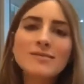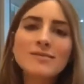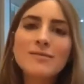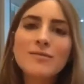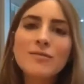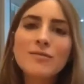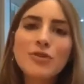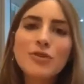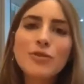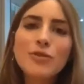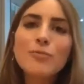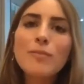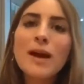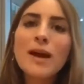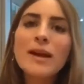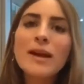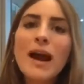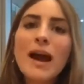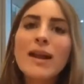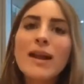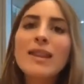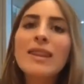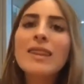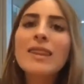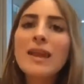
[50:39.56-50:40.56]
you might
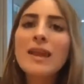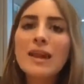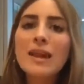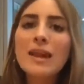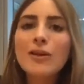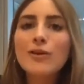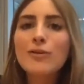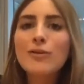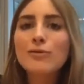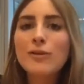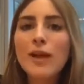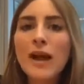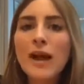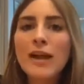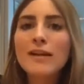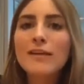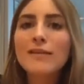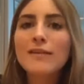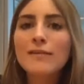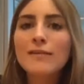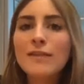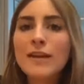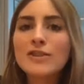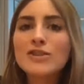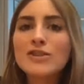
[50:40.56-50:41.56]
not think you like
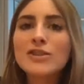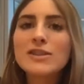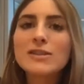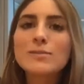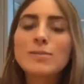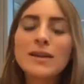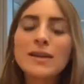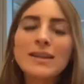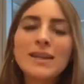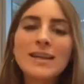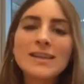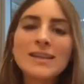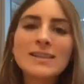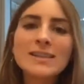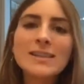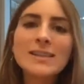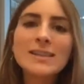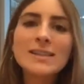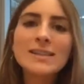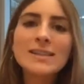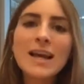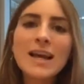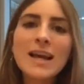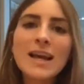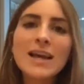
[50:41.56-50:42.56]
veggies, but at the end of the
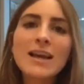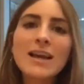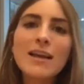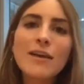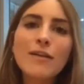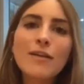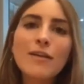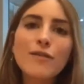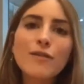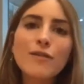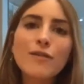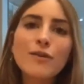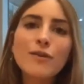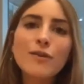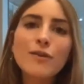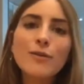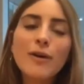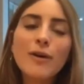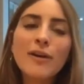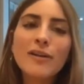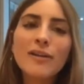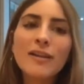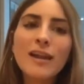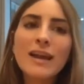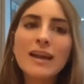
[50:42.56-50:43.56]
day, if you
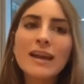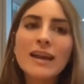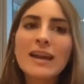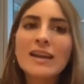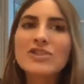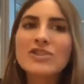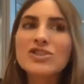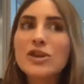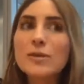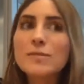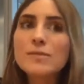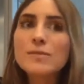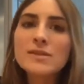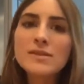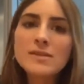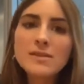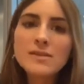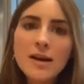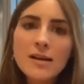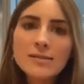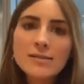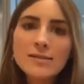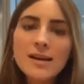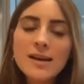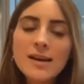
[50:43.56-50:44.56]
are liking chips and
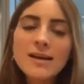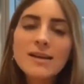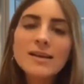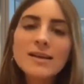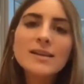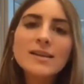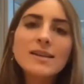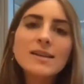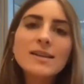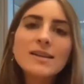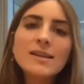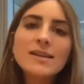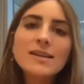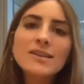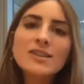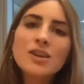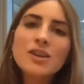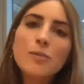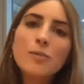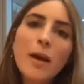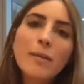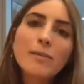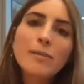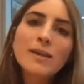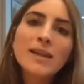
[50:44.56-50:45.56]
salsa, you're
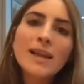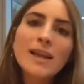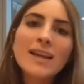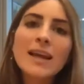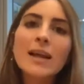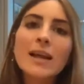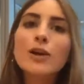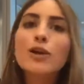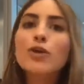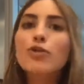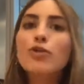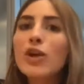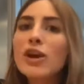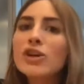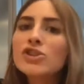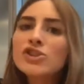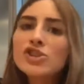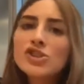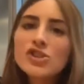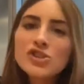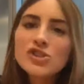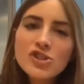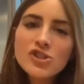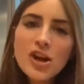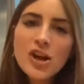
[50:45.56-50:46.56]
probably liking
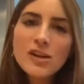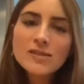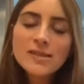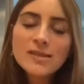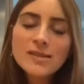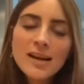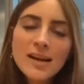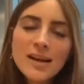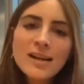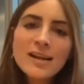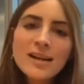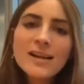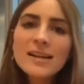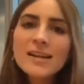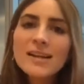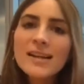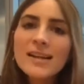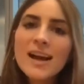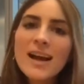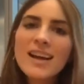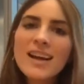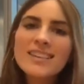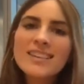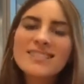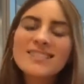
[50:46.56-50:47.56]
crunch and salsa,
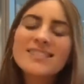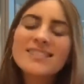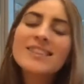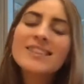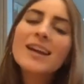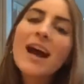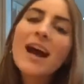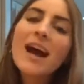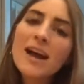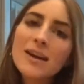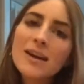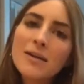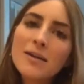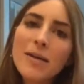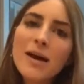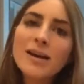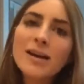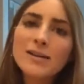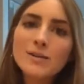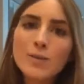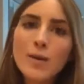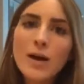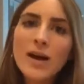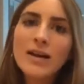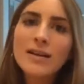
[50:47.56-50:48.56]
and you kind of might
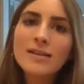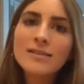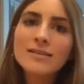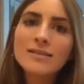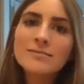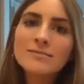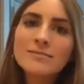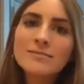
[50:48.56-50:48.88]
as well